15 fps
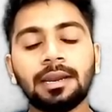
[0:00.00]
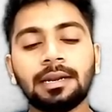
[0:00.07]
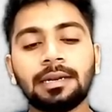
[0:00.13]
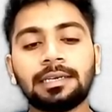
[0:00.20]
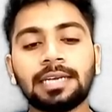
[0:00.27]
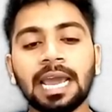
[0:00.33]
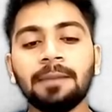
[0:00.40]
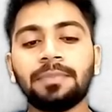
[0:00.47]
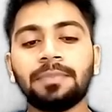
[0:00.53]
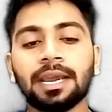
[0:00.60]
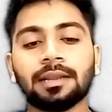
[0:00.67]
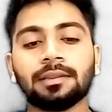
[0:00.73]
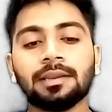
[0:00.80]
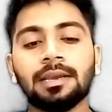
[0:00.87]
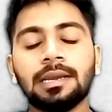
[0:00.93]
time
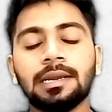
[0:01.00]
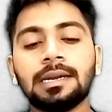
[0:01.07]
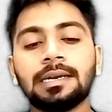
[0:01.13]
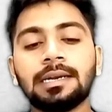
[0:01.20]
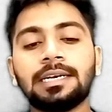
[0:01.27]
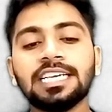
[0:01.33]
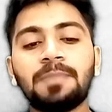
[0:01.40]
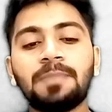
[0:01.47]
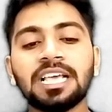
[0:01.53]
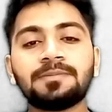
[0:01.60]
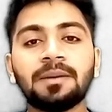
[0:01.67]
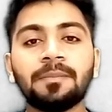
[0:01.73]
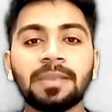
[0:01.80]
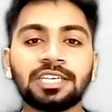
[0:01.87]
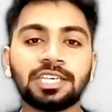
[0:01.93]
taken.
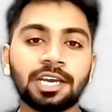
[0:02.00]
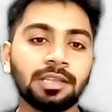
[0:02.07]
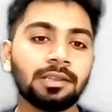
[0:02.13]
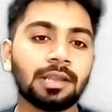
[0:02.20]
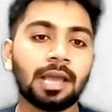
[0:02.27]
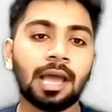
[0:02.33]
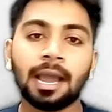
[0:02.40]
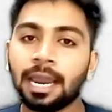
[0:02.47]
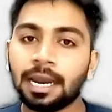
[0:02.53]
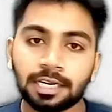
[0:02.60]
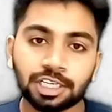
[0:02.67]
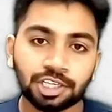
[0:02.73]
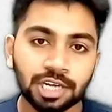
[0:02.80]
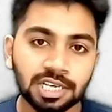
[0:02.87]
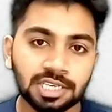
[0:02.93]
Displacement measuring again
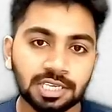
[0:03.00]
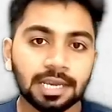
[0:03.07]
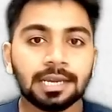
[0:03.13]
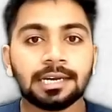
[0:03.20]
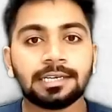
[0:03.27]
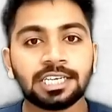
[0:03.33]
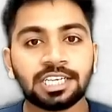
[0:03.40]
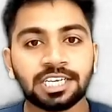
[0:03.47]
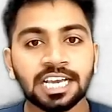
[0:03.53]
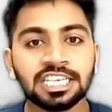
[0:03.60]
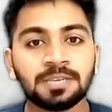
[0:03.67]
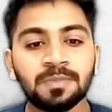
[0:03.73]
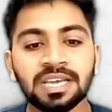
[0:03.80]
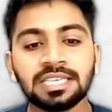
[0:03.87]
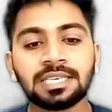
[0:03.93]
distance.
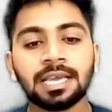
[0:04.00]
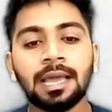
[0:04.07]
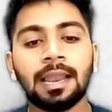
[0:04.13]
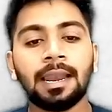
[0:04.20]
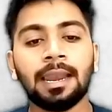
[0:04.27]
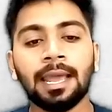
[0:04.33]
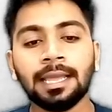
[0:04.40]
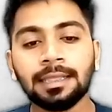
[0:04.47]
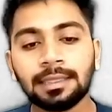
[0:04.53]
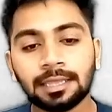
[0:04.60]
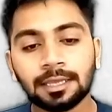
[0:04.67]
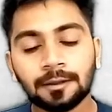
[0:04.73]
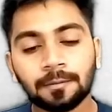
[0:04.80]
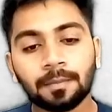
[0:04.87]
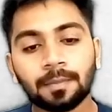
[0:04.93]
Distance means
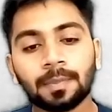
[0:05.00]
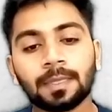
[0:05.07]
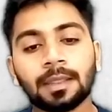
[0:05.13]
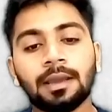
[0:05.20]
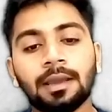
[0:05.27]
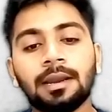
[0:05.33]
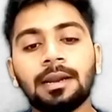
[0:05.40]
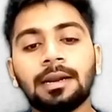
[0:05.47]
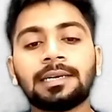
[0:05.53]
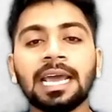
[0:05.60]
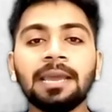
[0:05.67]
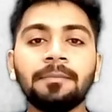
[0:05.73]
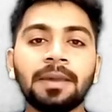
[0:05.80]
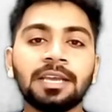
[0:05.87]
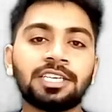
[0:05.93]
length.
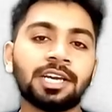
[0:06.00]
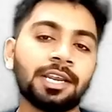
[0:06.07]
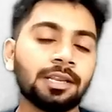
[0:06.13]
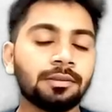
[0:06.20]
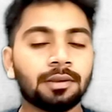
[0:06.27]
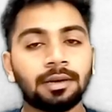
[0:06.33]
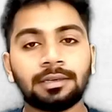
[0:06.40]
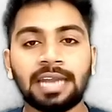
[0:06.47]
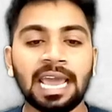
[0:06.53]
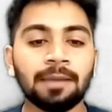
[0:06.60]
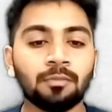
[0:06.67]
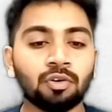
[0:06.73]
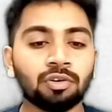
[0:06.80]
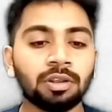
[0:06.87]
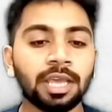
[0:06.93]
Time measuring
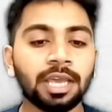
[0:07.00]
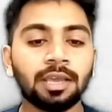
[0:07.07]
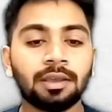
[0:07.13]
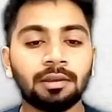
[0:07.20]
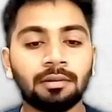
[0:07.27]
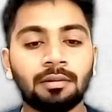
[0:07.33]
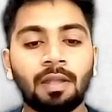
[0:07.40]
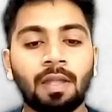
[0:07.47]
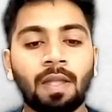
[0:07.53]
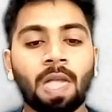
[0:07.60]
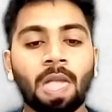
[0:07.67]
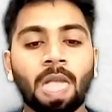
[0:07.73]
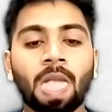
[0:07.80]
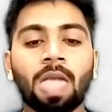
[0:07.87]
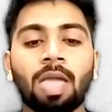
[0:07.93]
time only.
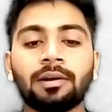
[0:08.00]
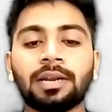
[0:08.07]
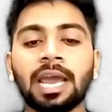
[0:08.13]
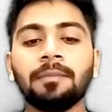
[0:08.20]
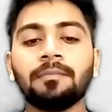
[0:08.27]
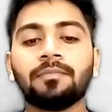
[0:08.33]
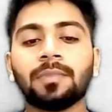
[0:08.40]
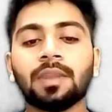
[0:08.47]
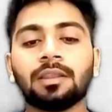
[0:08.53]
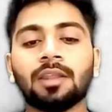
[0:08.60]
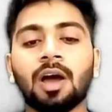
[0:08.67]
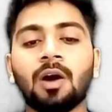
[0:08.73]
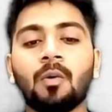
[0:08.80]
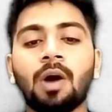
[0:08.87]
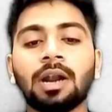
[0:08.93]
Time.
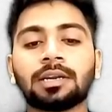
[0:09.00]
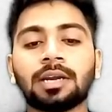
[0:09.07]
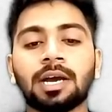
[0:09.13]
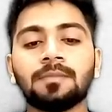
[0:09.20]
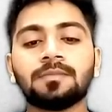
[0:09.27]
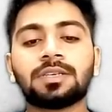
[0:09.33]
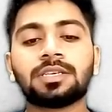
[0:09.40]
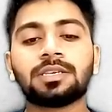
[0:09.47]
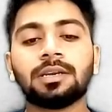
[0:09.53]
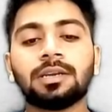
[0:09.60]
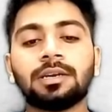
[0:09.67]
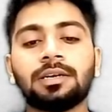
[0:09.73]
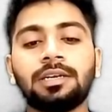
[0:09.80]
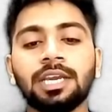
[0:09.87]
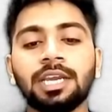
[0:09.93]
Now what comes?
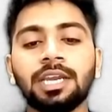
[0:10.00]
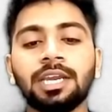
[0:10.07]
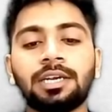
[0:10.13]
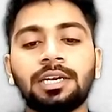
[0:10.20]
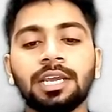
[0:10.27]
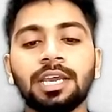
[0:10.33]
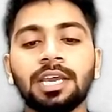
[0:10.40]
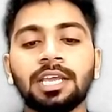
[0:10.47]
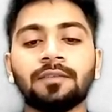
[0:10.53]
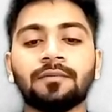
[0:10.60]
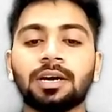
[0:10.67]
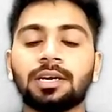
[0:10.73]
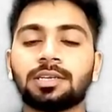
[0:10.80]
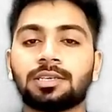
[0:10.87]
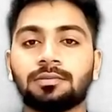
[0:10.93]
T inverse.